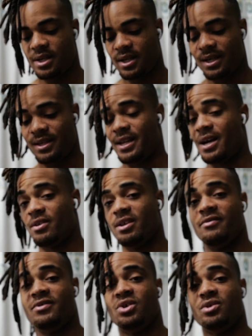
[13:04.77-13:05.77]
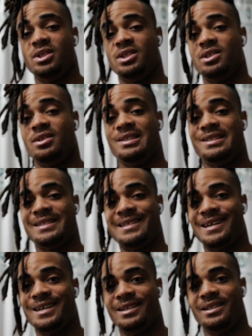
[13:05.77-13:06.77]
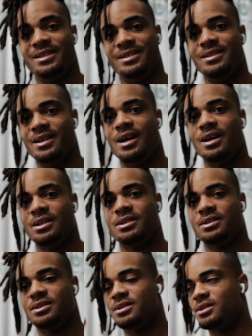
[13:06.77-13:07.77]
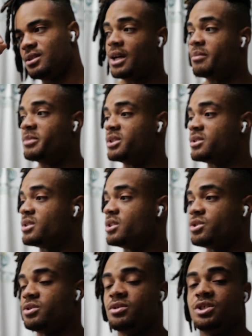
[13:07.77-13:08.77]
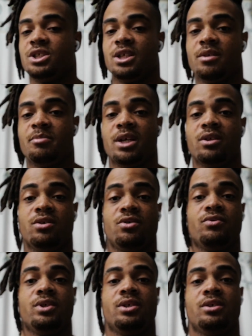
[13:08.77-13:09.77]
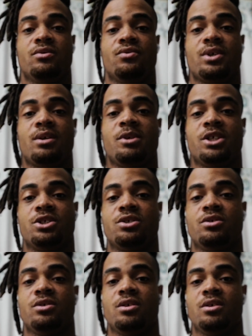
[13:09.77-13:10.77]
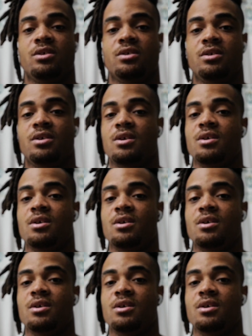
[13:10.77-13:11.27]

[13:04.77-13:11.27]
and now they've turned into tiny dots. I'm in such good shape. I look really good without my shirt on.